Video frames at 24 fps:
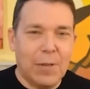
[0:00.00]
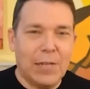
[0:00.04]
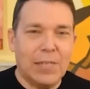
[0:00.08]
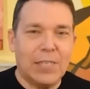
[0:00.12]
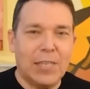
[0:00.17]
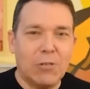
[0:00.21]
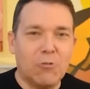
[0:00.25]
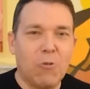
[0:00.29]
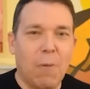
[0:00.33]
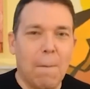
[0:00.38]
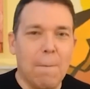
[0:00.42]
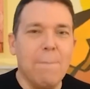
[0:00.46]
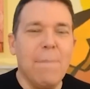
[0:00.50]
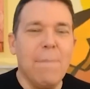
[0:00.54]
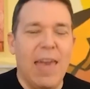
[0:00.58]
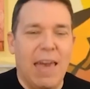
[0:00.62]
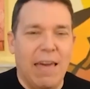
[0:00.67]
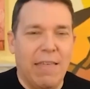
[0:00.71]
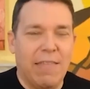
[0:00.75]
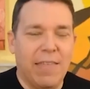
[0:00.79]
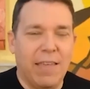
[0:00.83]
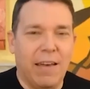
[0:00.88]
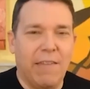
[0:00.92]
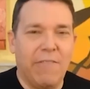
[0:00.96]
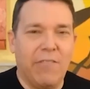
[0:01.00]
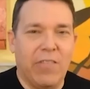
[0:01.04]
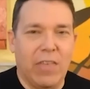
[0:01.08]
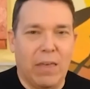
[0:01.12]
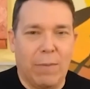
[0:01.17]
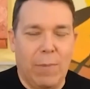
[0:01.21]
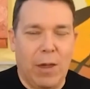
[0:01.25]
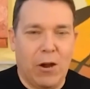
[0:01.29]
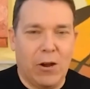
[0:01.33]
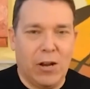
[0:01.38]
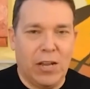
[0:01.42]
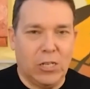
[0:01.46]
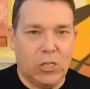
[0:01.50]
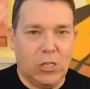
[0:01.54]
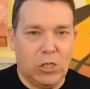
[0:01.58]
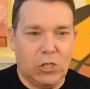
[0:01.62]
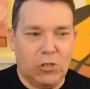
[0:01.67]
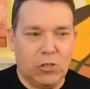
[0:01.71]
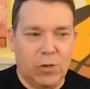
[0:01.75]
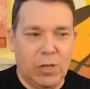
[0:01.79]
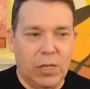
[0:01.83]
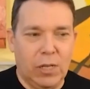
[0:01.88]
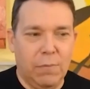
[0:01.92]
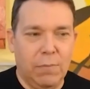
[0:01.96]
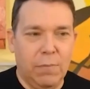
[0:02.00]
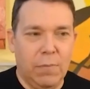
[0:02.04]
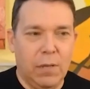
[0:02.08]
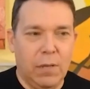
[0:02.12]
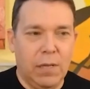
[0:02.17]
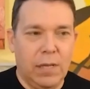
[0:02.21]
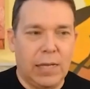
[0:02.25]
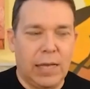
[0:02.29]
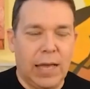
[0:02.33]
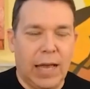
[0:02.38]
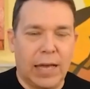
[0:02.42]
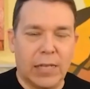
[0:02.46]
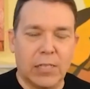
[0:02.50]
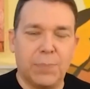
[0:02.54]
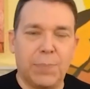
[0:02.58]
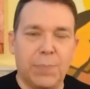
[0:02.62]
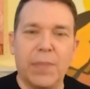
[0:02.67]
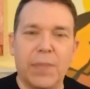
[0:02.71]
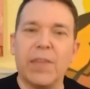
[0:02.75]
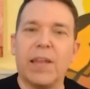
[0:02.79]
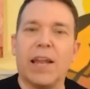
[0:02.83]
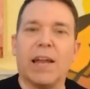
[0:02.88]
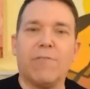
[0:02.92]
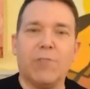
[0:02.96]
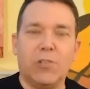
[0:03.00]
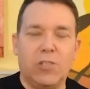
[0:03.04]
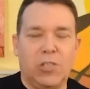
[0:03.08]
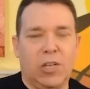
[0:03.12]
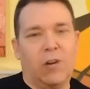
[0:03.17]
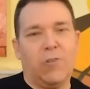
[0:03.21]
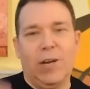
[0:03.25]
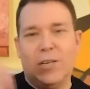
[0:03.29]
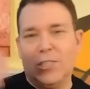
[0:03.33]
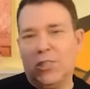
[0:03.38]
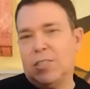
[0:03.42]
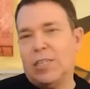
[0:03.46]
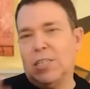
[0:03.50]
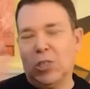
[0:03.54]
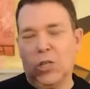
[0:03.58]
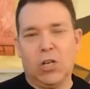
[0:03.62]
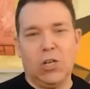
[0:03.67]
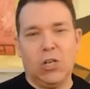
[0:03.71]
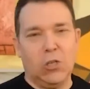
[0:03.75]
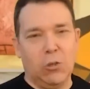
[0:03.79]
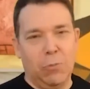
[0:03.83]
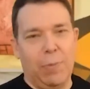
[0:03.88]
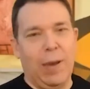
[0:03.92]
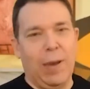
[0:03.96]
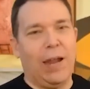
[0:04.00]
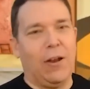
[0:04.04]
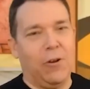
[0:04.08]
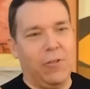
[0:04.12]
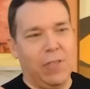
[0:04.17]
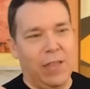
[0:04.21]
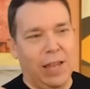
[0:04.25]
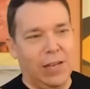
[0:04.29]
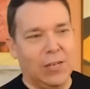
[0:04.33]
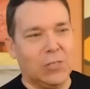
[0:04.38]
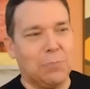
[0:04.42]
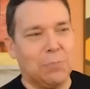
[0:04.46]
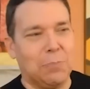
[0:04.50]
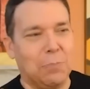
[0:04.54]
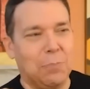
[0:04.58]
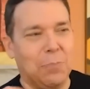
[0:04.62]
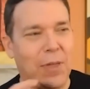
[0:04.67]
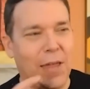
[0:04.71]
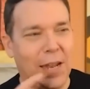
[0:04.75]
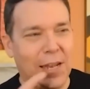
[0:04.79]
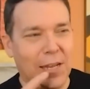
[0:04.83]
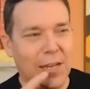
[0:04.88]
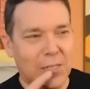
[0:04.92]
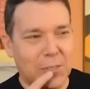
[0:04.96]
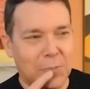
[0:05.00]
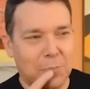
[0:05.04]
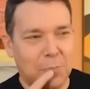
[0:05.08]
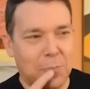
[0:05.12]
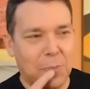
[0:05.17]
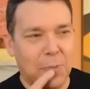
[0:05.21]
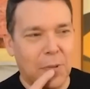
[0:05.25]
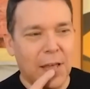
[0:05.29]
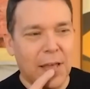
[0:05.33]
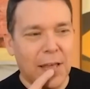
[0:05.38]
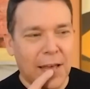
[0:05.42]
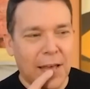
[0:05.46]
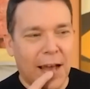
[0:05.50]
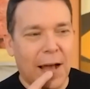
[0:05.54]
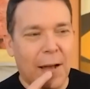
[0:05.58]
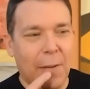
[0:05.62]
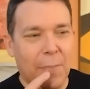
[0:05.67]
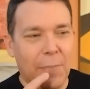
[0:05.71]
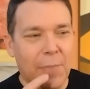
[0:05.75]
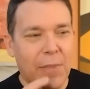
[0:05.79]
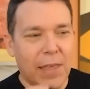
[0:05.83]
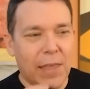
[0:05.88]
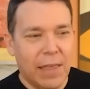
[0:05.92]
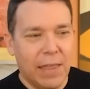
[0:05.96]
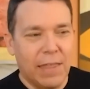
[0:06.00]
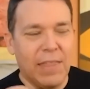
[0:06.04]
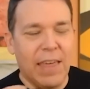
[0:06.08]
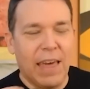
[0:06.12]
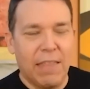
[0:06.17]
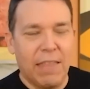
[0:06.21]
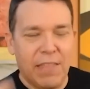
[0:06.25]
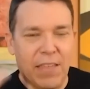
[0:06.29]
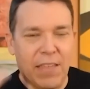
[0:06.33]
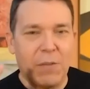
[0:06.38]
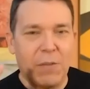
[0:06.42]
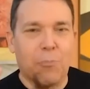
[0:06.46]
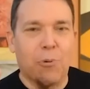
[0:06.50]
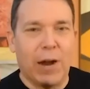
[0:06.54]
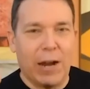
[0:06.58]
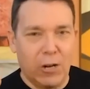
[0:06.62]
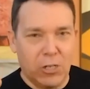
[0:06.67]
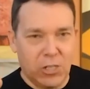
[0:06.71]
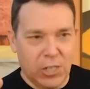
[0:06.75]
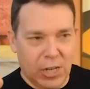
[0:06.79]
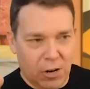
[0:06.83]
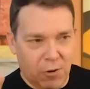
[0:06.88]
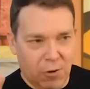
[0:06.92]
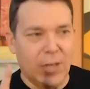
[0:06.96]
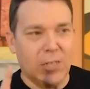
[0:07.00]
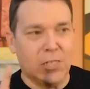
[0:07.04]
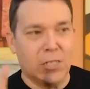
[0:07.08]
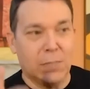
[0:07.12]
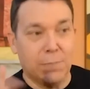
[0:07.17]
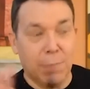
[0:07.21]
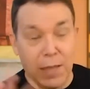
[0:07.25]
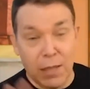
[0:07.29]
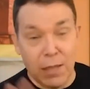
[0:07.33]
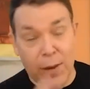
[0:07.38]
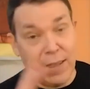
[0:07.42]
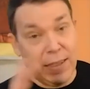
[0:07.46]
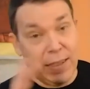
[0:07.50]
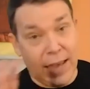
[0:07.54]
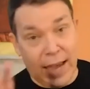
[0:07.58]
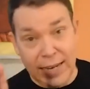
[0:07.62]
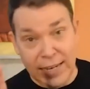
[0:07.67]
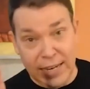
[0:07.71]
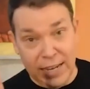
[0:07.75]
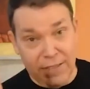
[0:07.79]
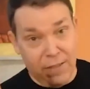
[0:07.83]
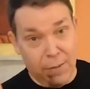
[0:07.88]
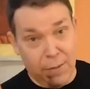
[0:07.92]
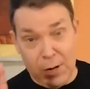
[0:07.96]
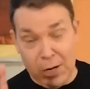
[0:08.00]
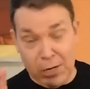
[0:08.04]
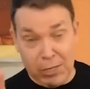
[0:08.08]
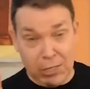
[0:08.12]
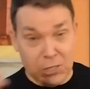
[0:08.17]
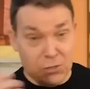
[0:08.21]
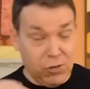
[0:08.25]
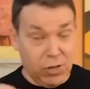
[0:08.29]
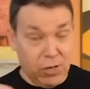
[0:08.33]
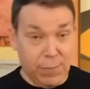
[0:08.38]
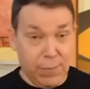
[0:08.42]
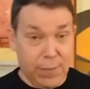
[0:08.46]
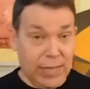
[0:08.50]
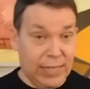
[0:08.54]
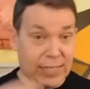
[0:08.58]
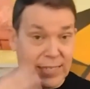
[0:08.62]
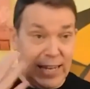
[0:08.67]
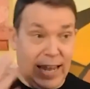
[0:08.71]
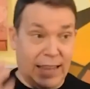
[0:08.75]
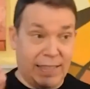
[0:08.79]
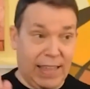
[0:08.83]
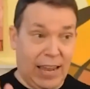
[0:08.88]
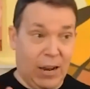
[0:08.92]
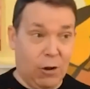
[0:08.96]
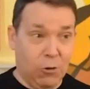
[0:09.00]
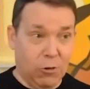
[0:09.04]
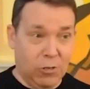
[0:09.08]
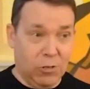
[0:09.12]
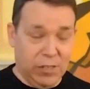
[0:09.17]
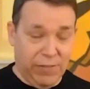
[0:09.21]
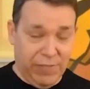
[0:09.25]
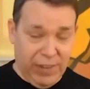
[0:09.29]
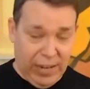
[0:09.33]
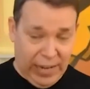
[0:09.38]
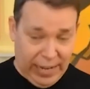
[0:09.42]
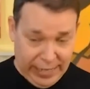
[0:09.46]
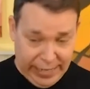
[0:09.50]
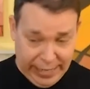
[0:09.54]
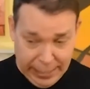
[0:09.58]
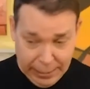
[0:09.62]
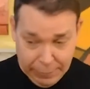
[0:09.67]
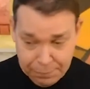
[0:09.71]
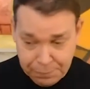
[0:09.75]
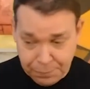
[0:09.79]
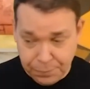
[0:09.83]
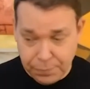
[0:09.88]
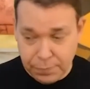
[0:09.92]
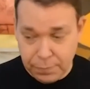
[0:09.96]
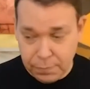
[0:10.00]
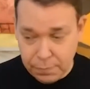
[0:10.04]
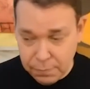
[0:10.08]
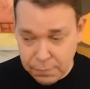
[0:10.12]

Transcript: But a central myth of the American dream has been that every generation is going to do better than it than it sure um, absolutely than, than, the prior generation. By the way, the idea of the American dream is not that old of an idea.